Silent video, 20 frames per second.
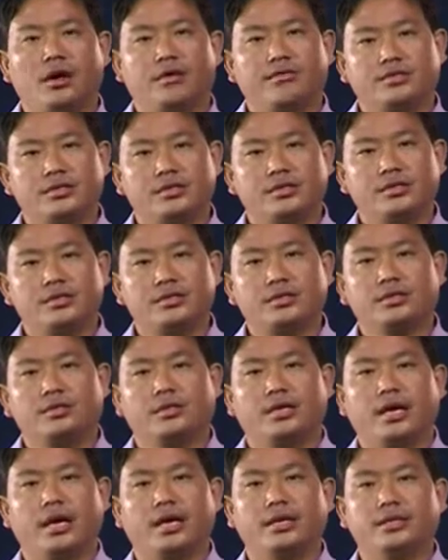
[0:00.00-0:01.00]
officers
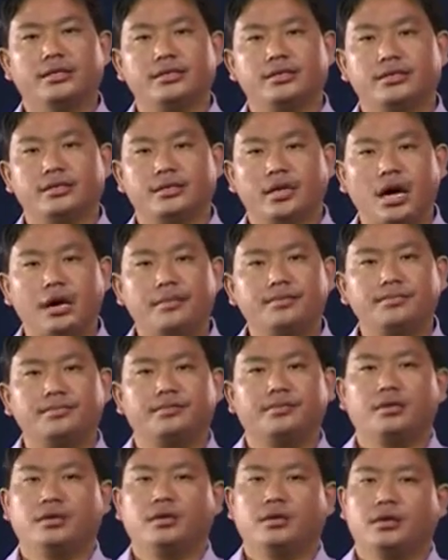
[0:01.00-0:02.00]
and his staff
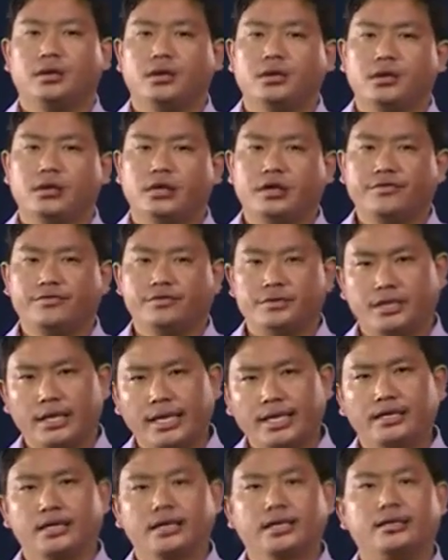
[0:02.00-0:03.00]
give
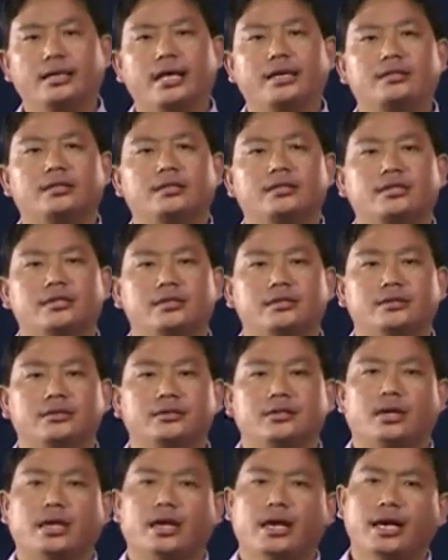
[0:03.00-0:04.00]
technical
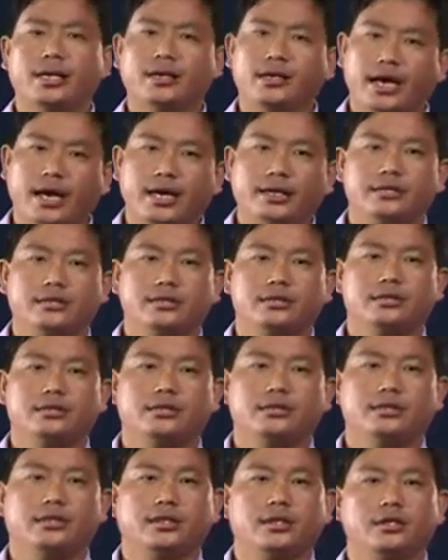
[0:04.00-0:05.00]
assistance and
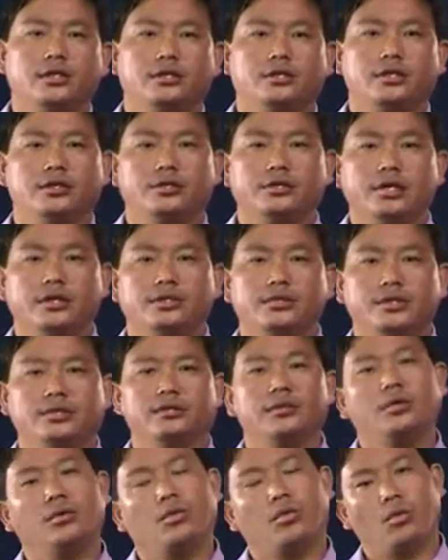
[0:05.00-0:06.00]
guidance in the
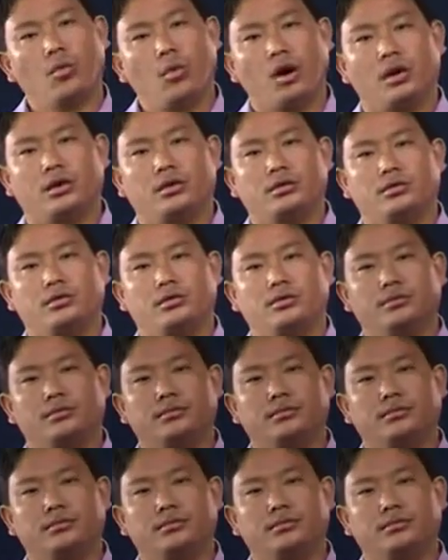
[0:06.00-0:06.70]
development work.